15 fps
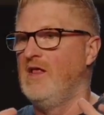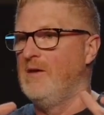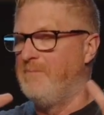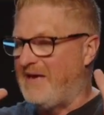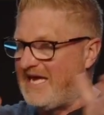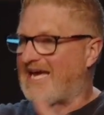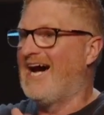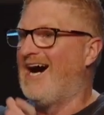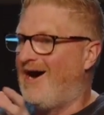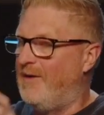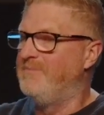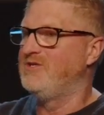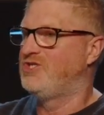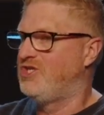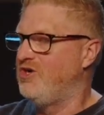
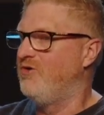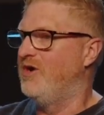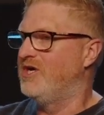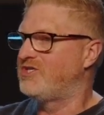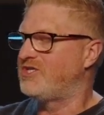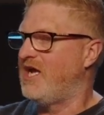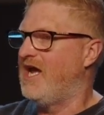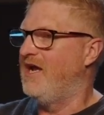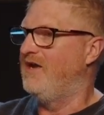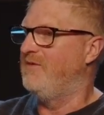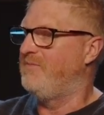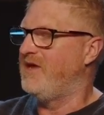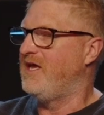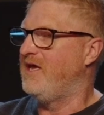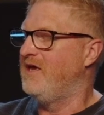become Jewish and to
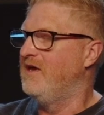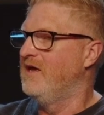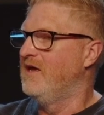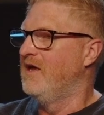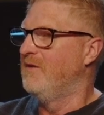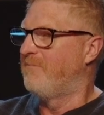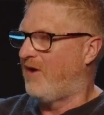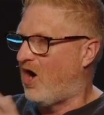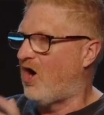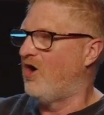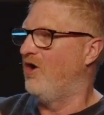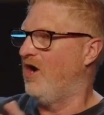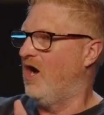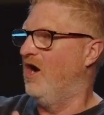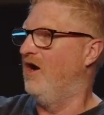be
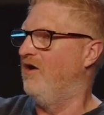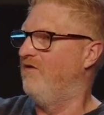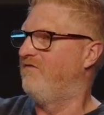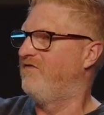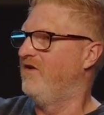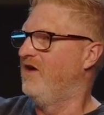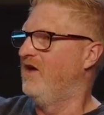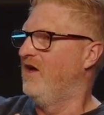part of